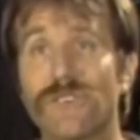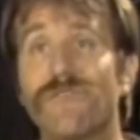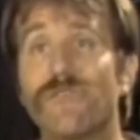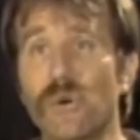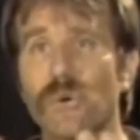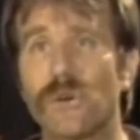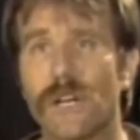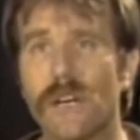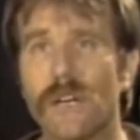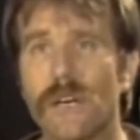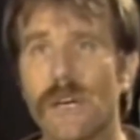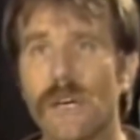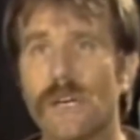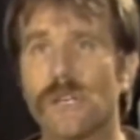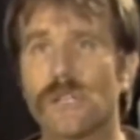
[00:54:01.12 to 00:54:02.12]
viewing it.
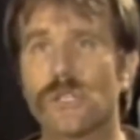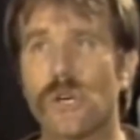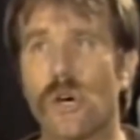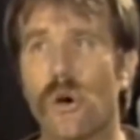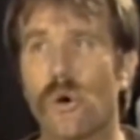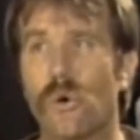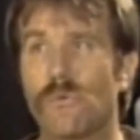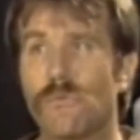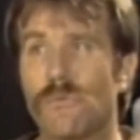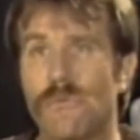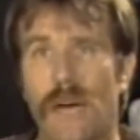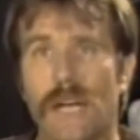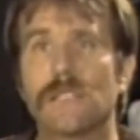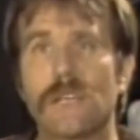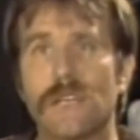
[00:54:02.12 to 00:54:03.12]
So
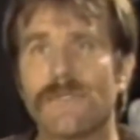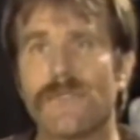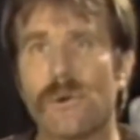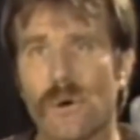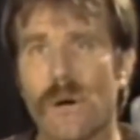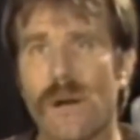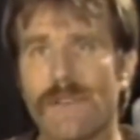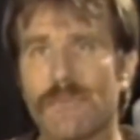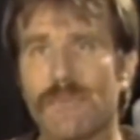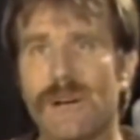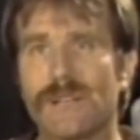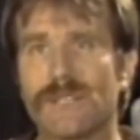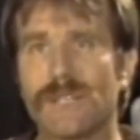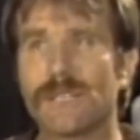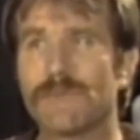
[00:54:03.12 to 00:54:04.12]
that's not a photographic
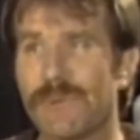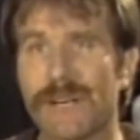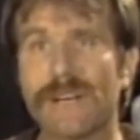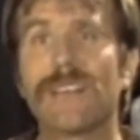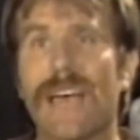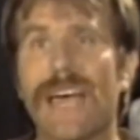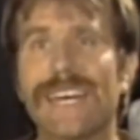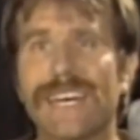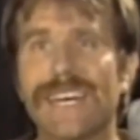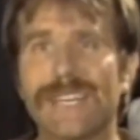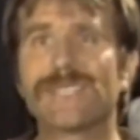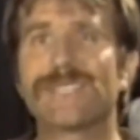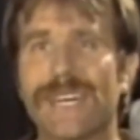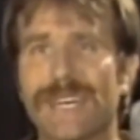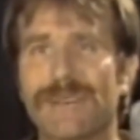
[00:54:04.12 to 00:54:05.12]
process, but lighting
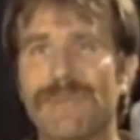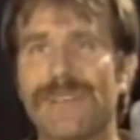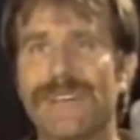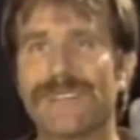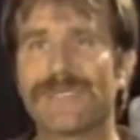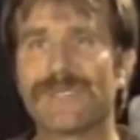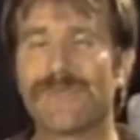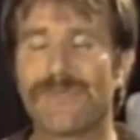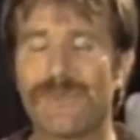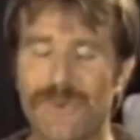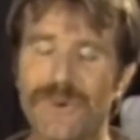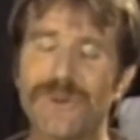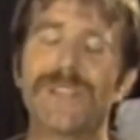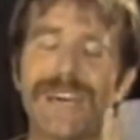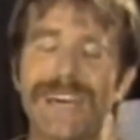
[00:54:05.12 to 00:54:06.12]
is taking place. So if you
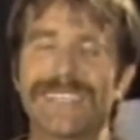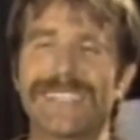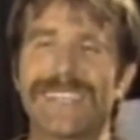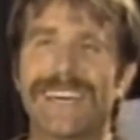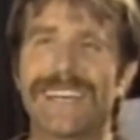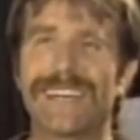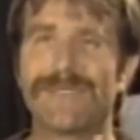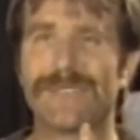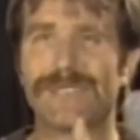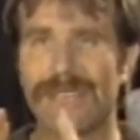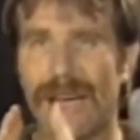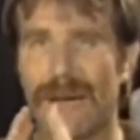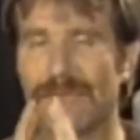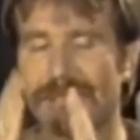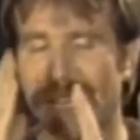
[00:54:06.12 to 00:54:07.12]
realize that, if you
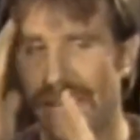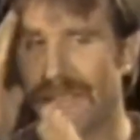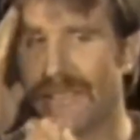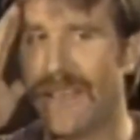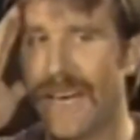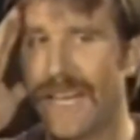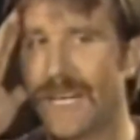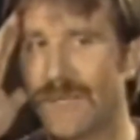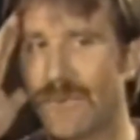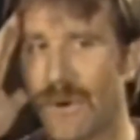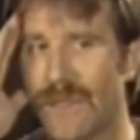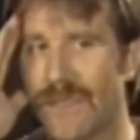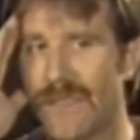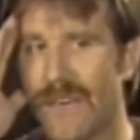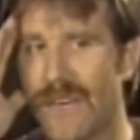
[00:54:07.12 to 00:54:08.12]
stop and say, lighting's
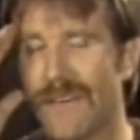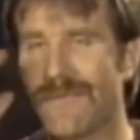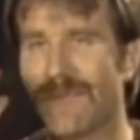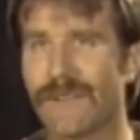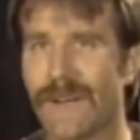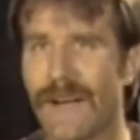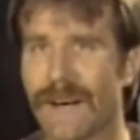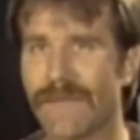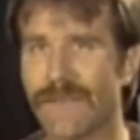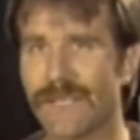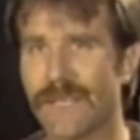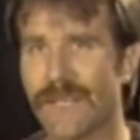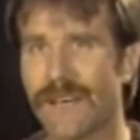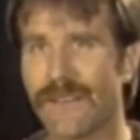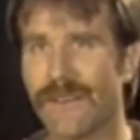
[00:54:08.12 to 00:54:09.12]
one thing, photography's
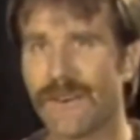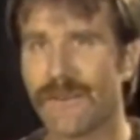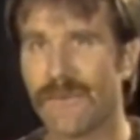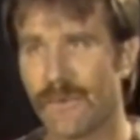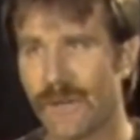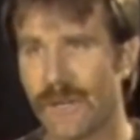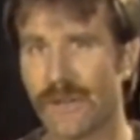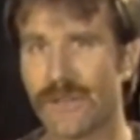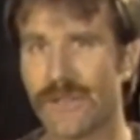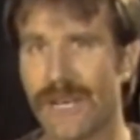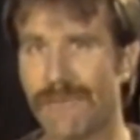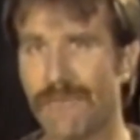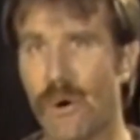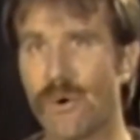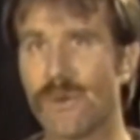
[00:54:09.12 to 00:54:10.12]
another, when you
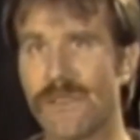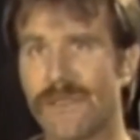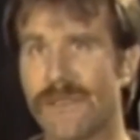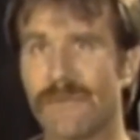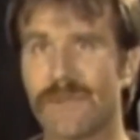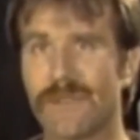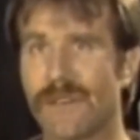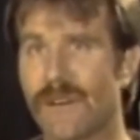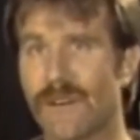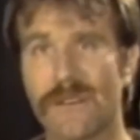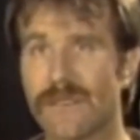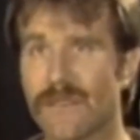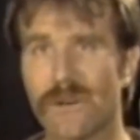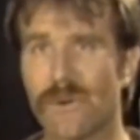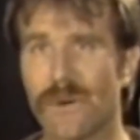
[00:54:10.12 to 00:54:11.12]
understand both of them to their
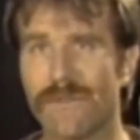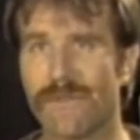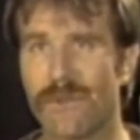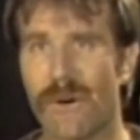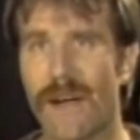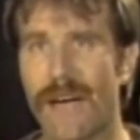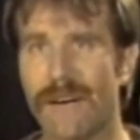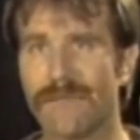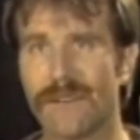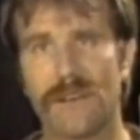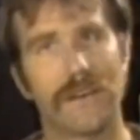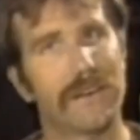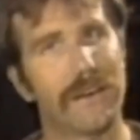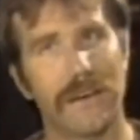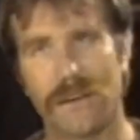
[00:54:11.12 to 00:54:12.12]
nth degree of craft,
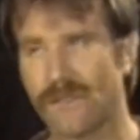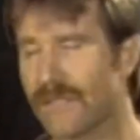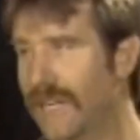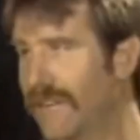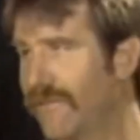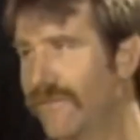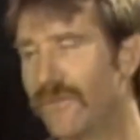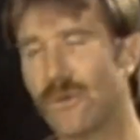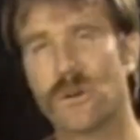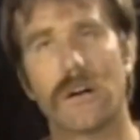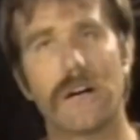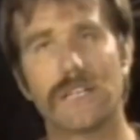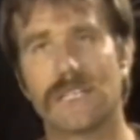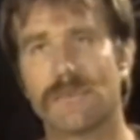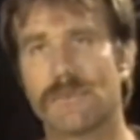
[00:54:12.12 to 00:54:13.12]
understand full
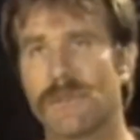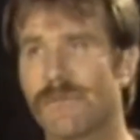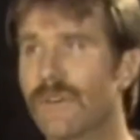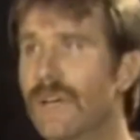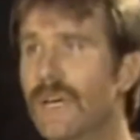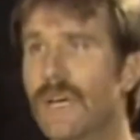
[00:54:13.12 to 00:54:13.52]
concept of